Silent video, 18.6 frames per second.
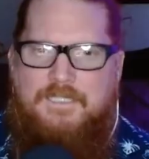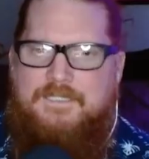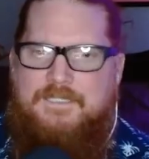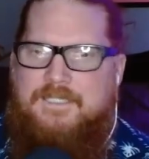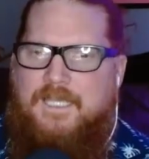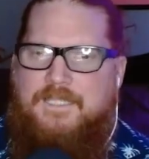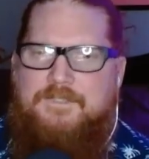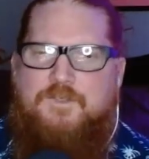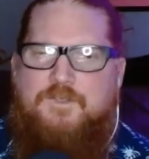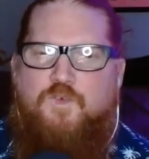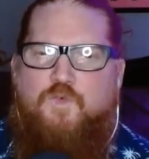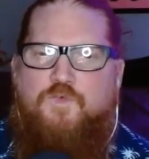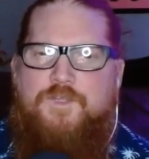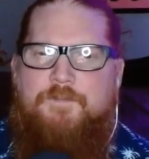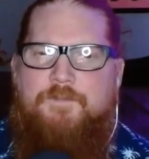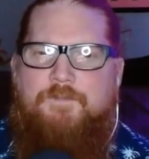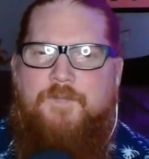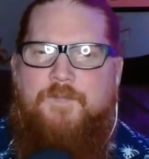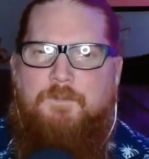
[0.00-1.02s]
This guy's
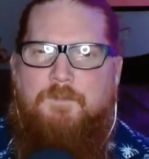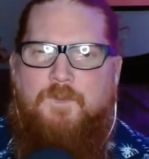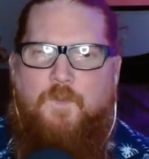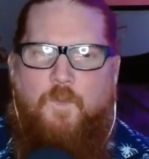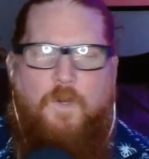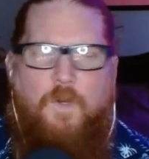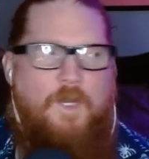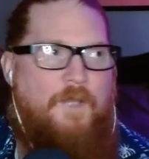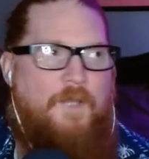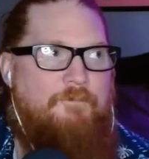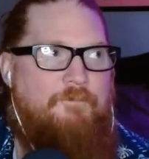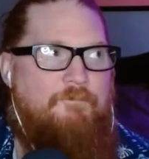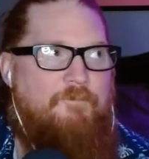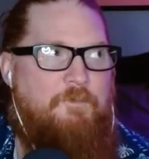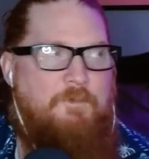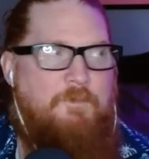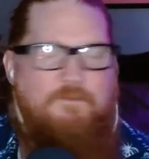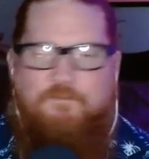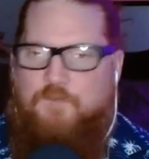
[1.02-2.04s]
creep number one
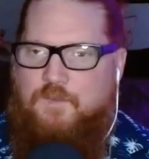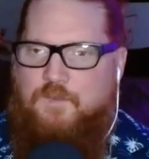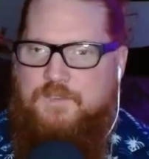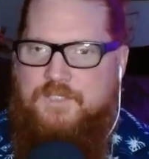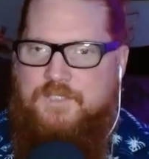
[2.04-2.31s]
from the first